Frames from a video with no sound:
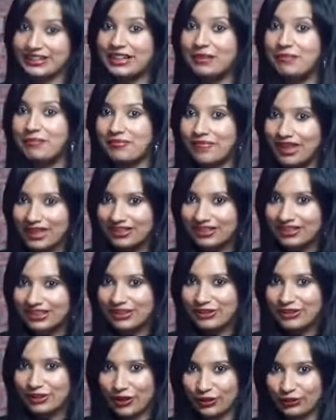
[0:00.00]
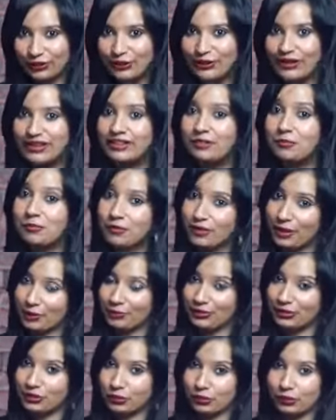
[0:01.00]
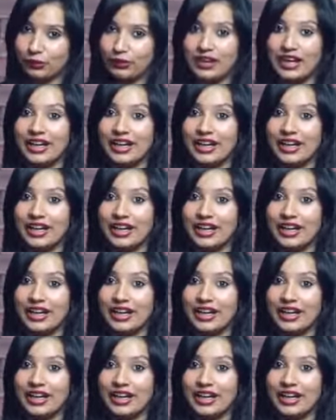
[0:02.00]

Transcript: they met each other in the prep school